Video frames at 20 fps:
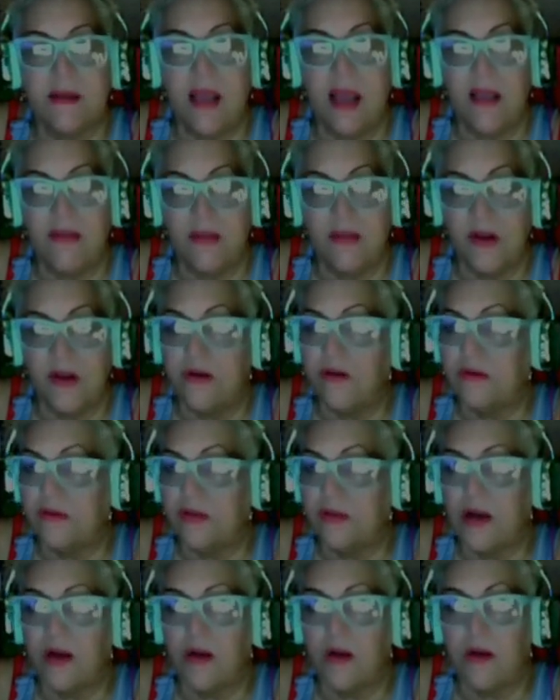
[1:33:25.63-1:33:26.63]
And
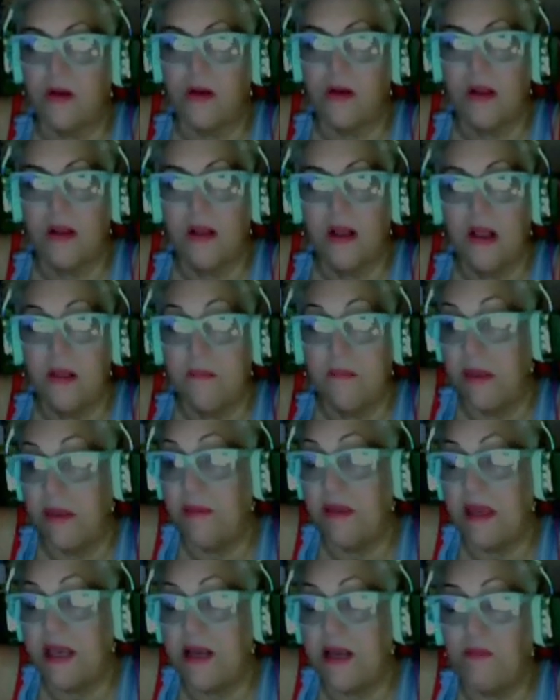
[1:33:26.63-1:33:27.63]
they're
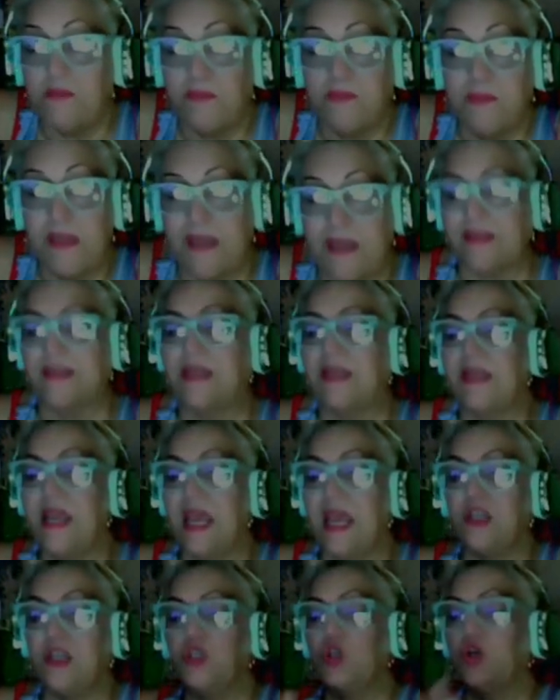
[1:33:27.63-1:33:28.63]
maybe they come, the
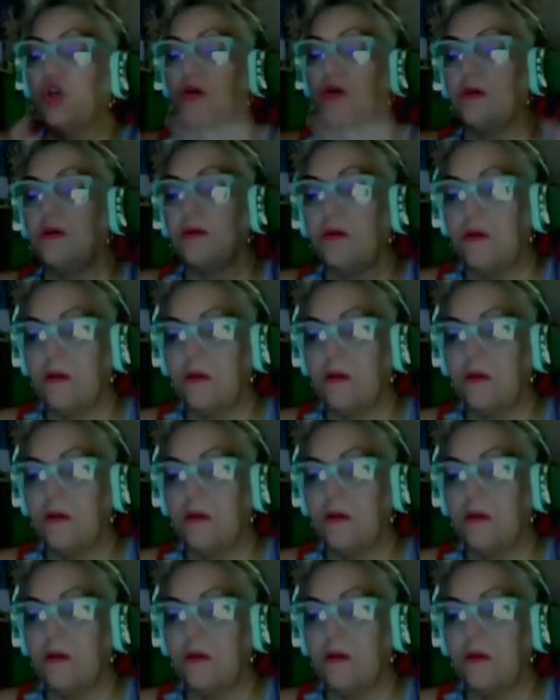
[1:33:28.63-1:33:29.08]
nature